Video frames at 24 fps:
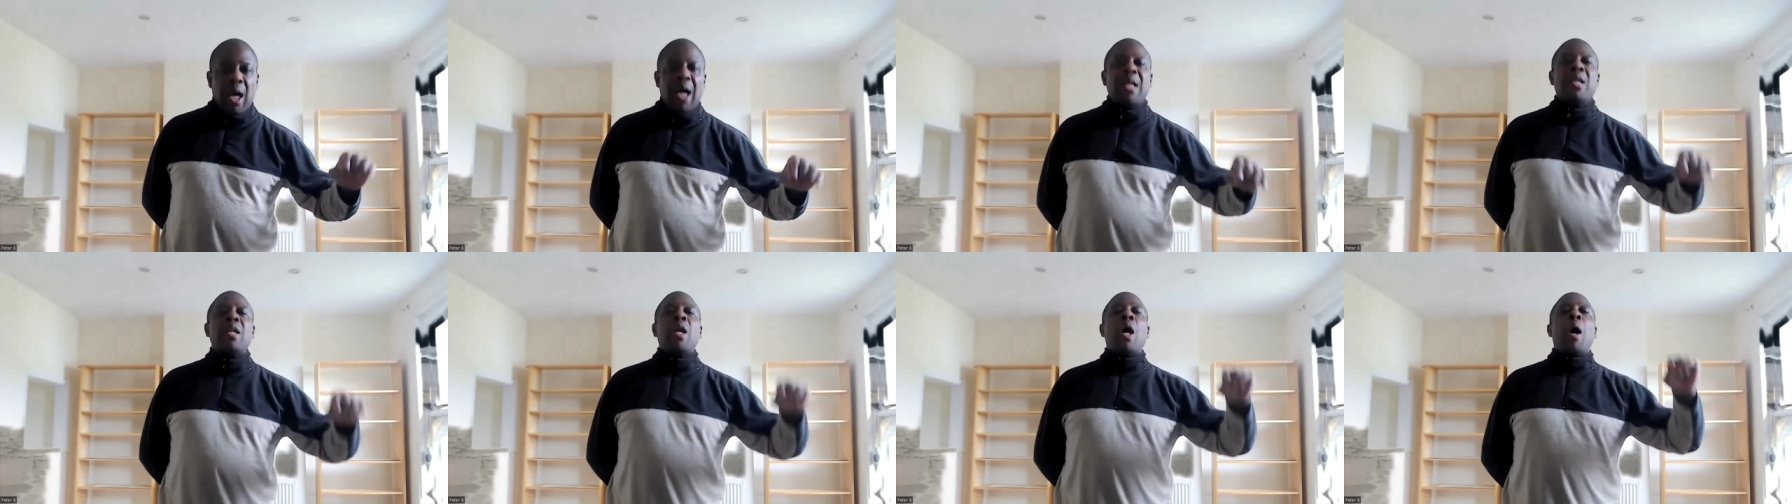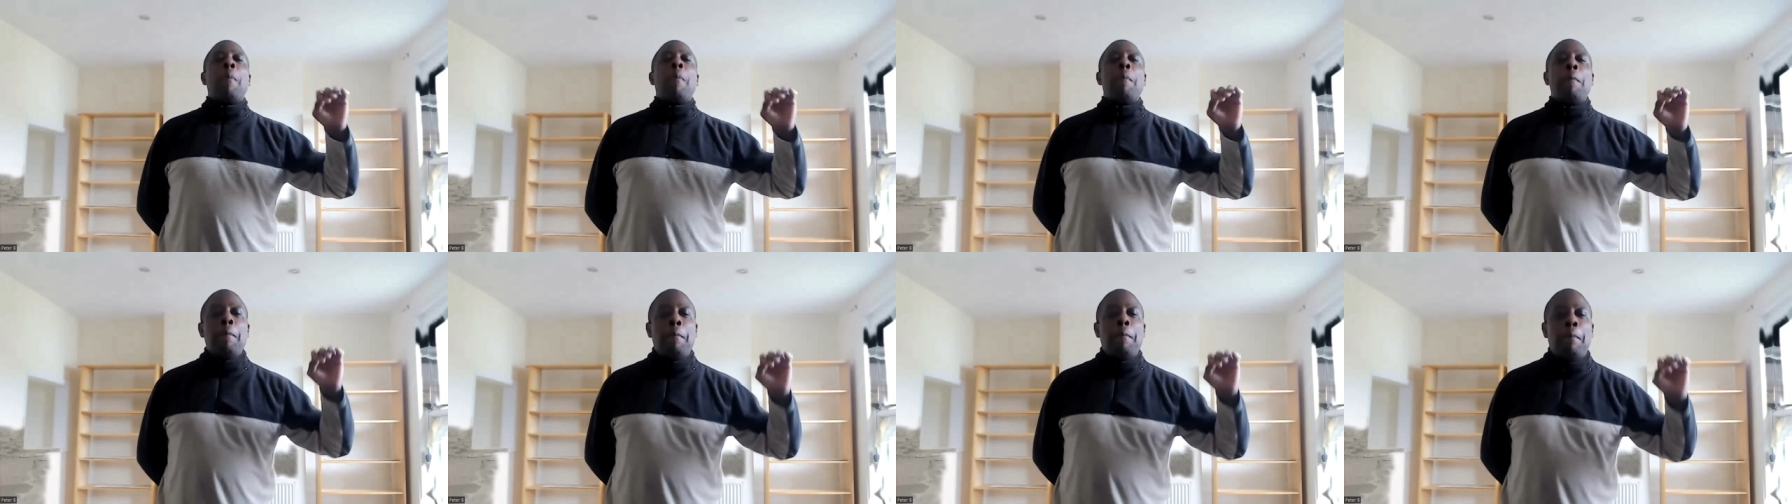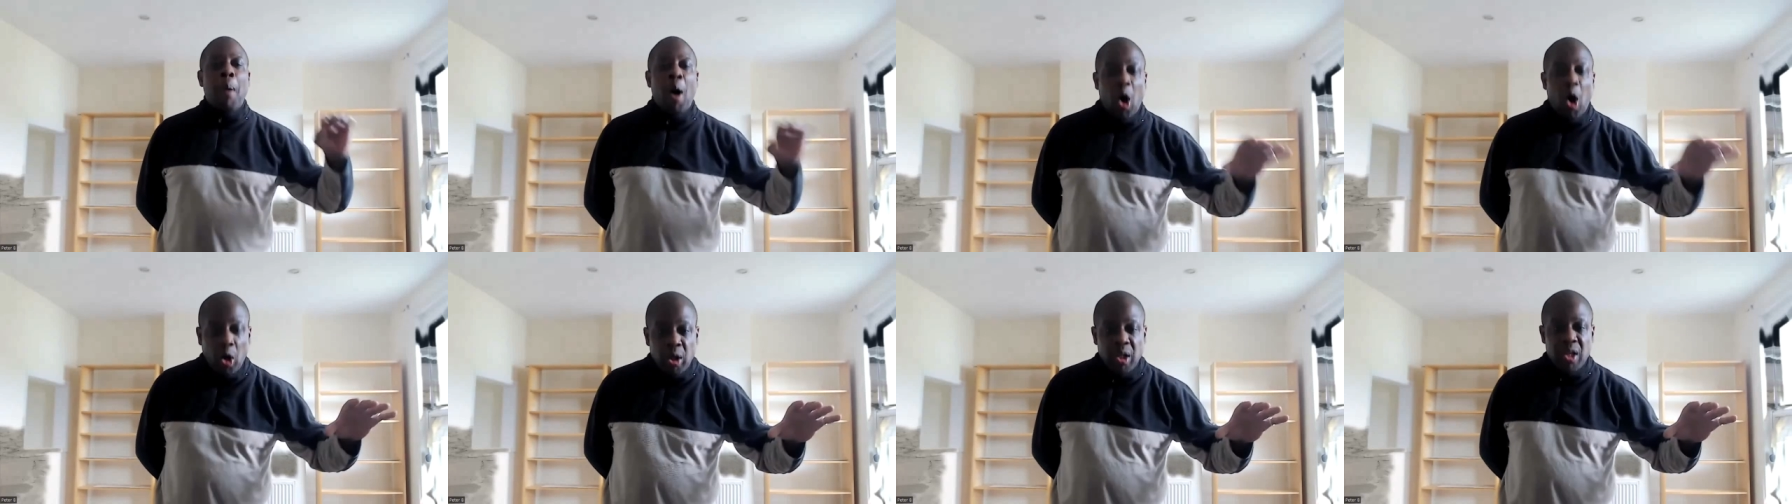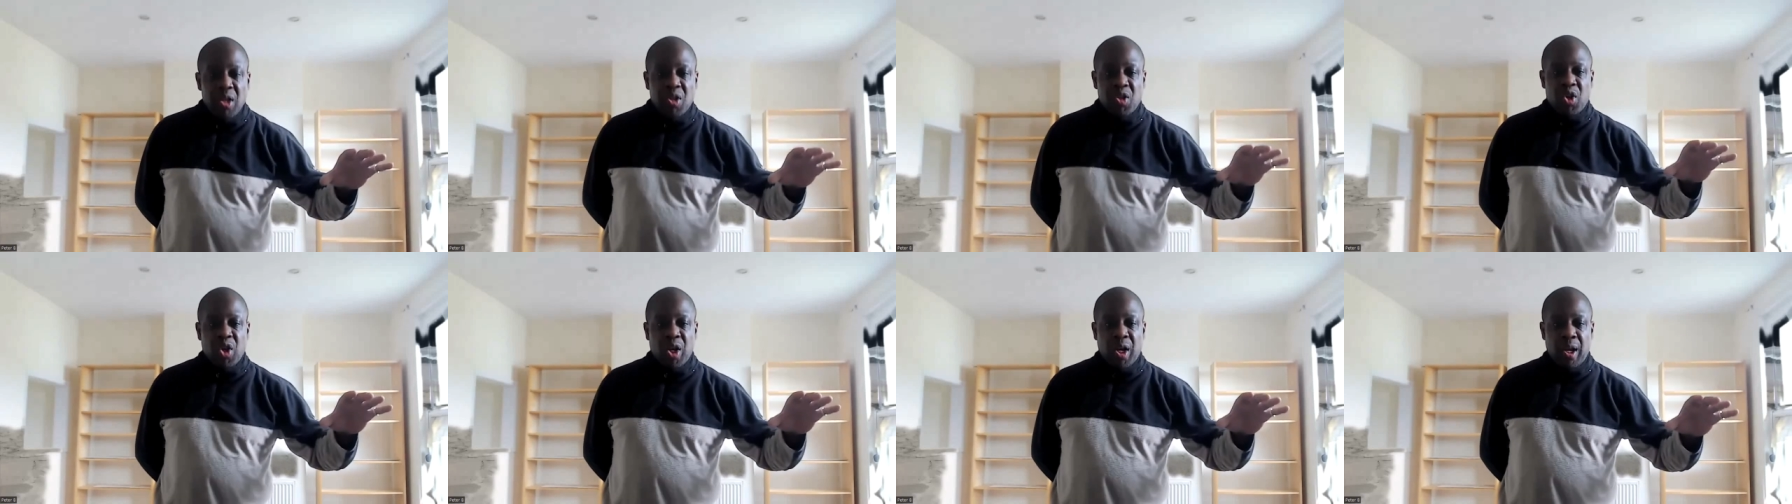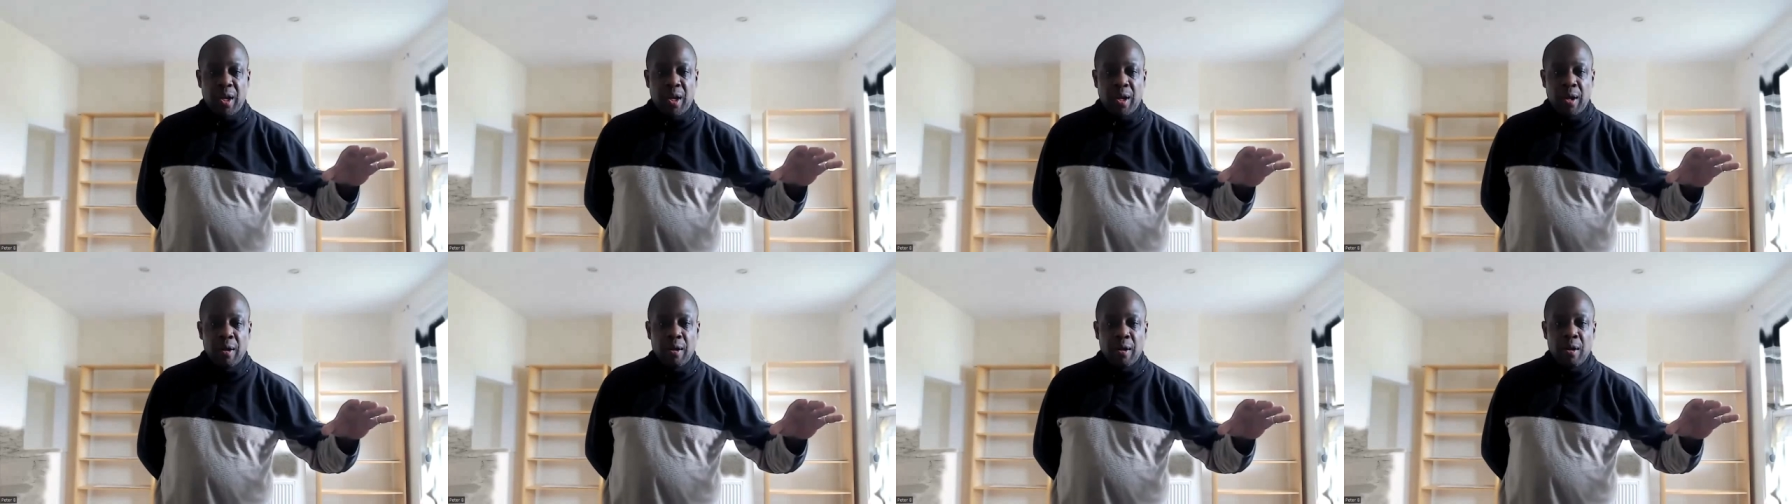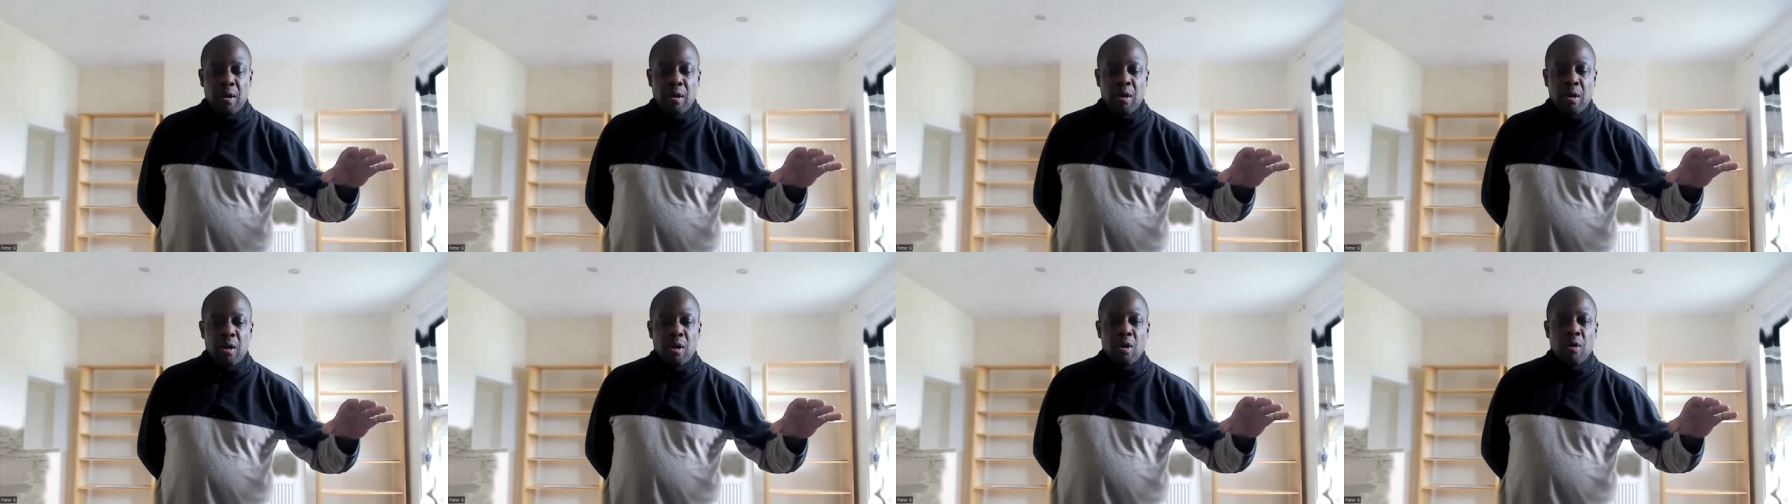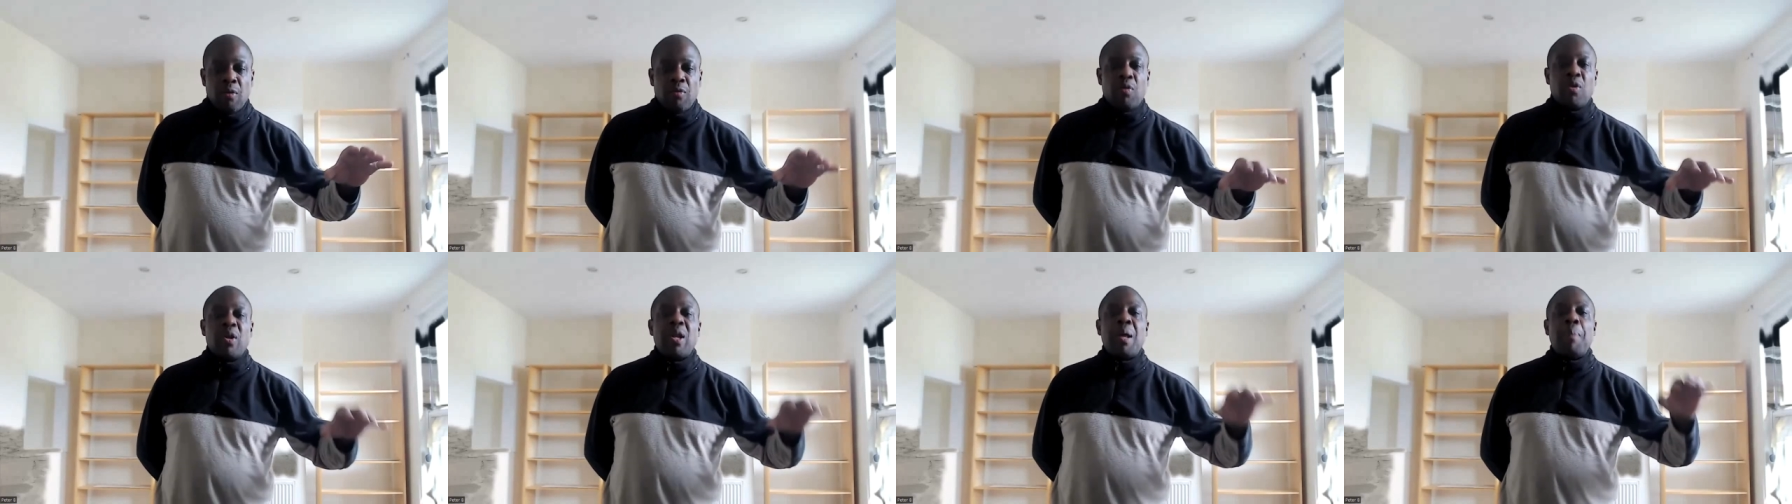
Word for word: an apology for